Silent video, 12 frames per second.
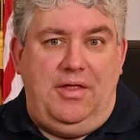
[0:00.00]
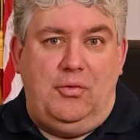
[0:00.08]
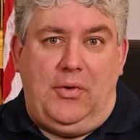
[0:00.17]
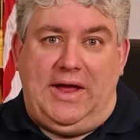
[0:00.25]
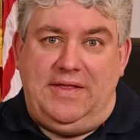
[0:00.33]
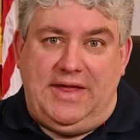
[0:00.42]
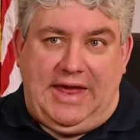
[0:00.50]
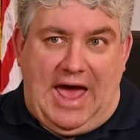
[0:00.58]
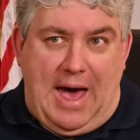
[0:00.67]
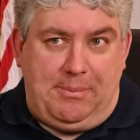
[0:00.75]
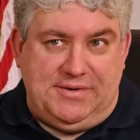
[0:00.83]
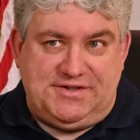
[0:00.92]
The way the
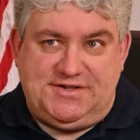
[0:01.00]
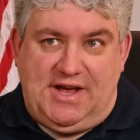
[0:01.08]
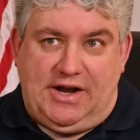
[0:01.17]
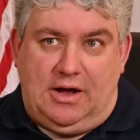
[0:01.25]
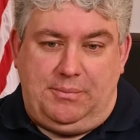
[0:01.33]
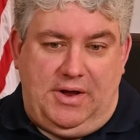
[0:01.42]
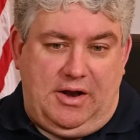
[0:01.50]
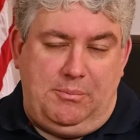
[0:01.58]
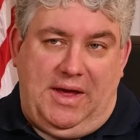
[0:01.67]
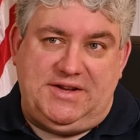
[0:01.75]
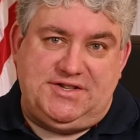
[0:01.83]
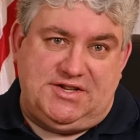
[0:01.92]
app is set up and it
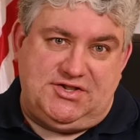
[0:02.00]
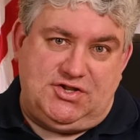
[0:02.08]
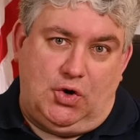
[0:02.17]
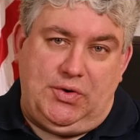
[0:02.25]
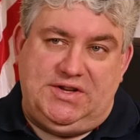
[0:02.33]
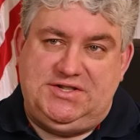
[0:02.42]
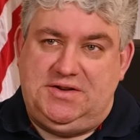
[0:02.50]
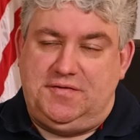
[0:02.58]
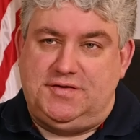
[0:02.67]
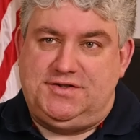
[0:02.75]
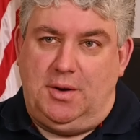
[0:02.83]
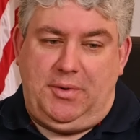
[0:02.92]
makes it so easy
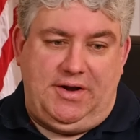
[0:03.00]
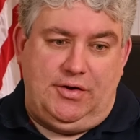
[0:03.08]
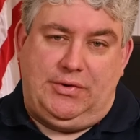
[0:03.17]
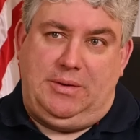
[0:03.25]
for somebody to